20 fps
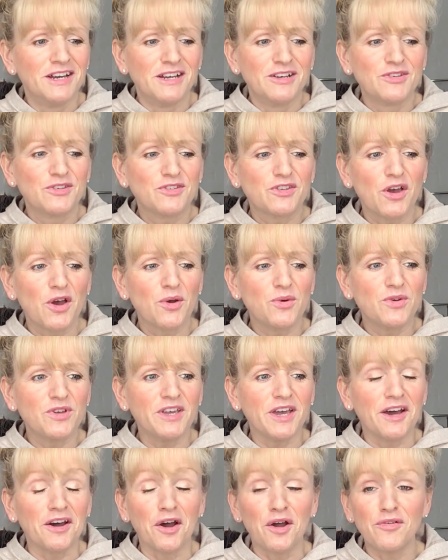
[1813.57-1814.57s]
So
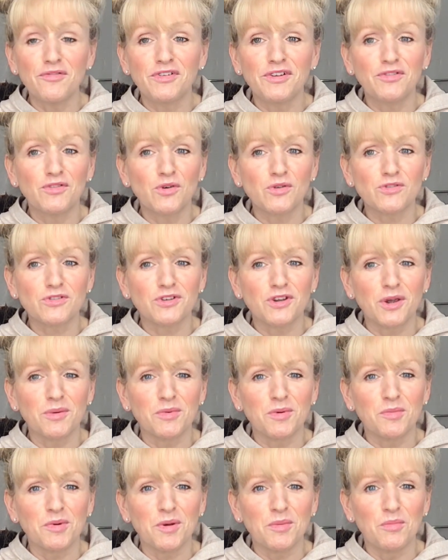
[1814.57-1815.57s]
yeah, hopefully you've got to know
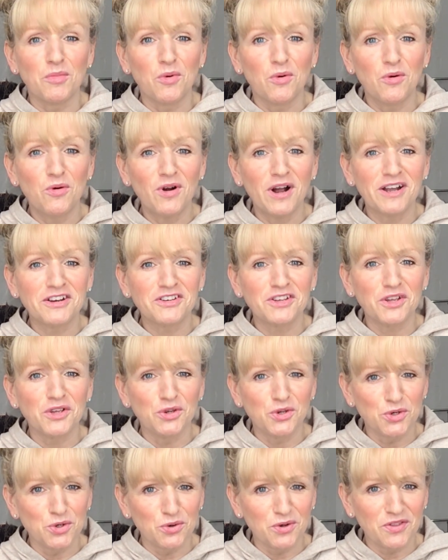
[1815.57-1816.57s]
me a bit more and
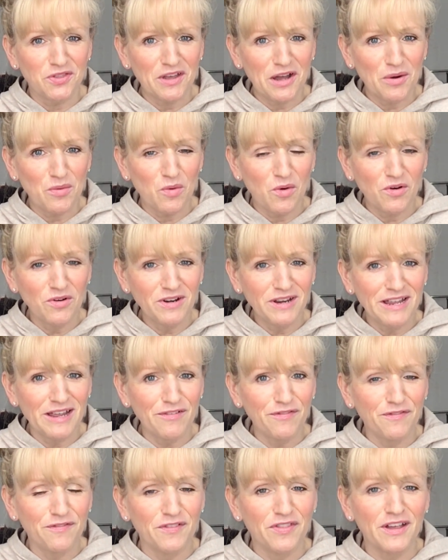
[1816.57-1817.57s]
enjoyed that one.
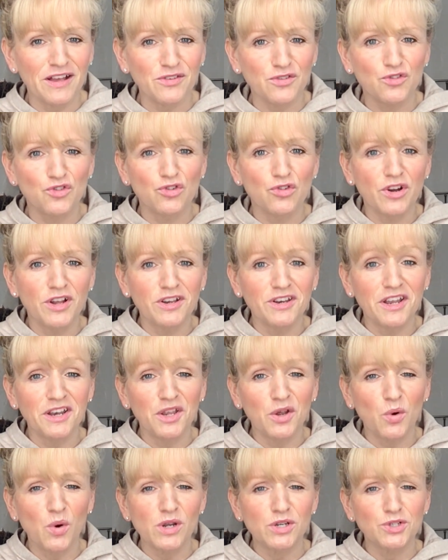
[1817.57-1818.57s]
If that's triggered
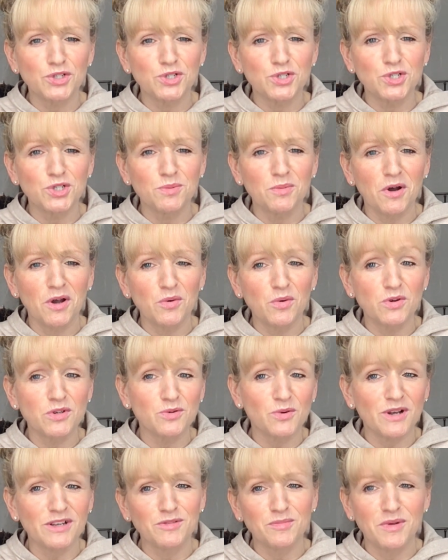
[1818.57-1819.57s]
any questions you might want
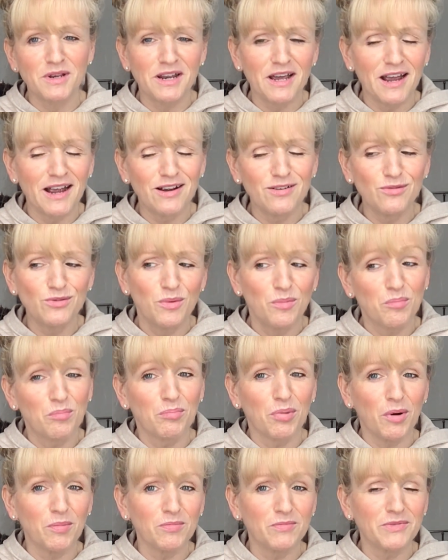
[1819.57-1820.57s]
to ask me now,
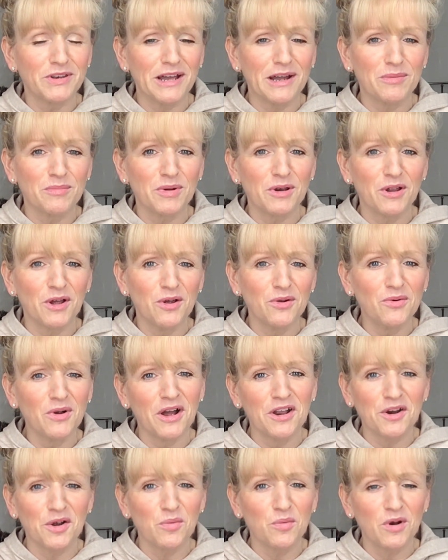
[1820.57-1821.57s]
pop them down below
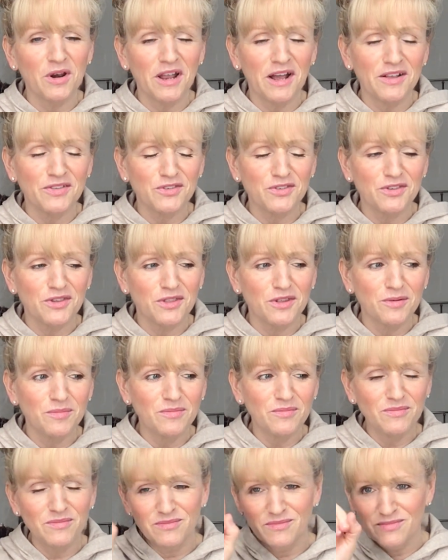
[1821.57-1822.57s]
and I will answer
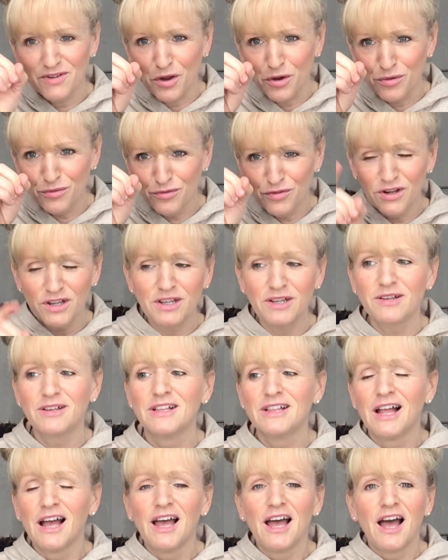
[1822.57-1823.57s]
them, hopefully.
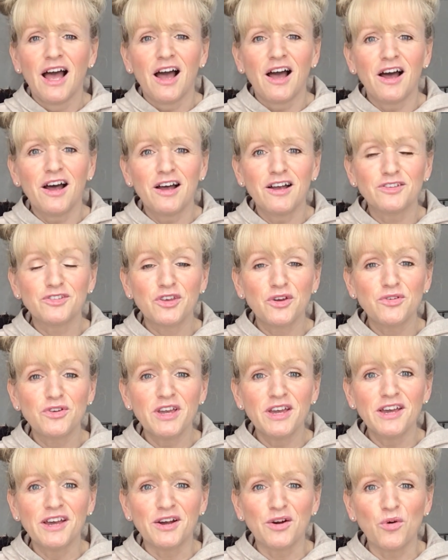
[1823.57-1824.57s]
So
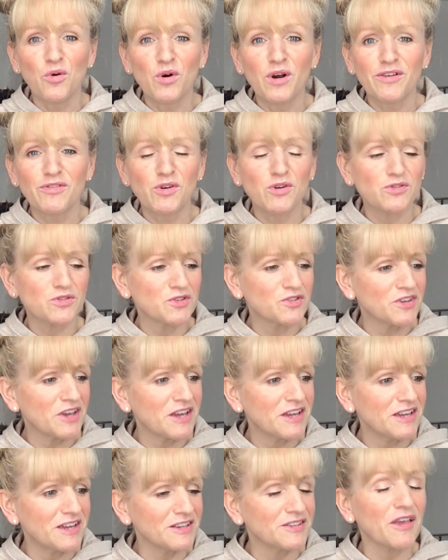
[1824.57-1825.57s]
yeah, all I've got to
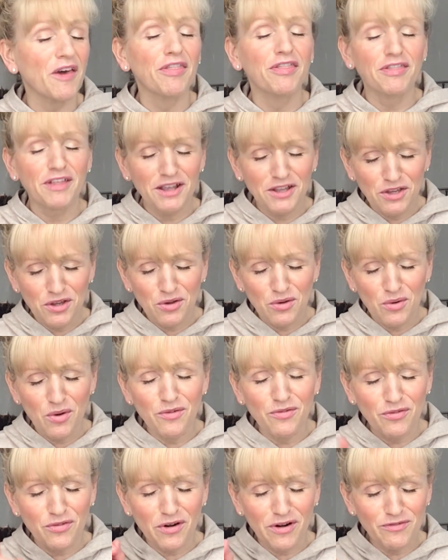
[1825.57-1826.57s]
say is thank
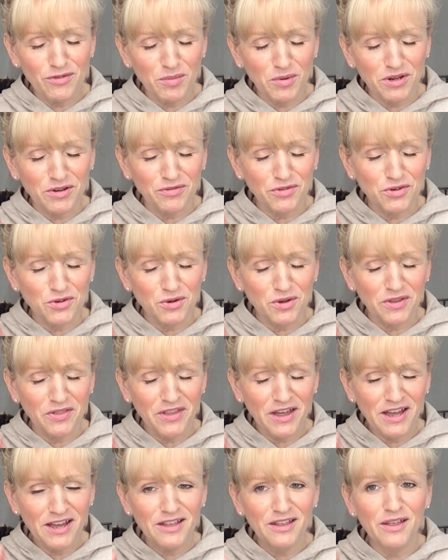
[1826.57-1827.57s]
you for everybody for doing
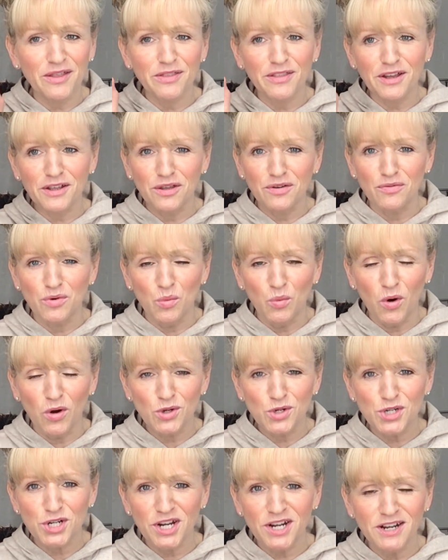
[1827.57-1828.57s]
that. Thank you for
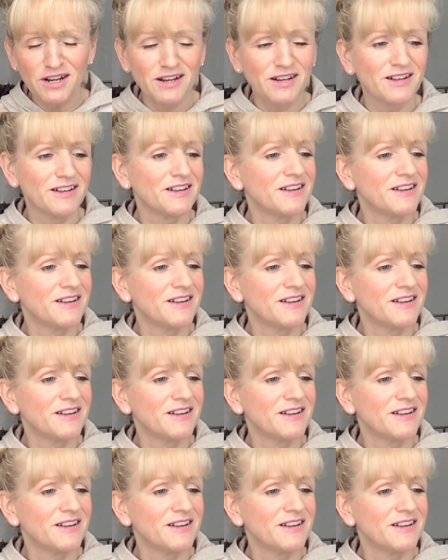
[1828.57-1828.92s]
watching.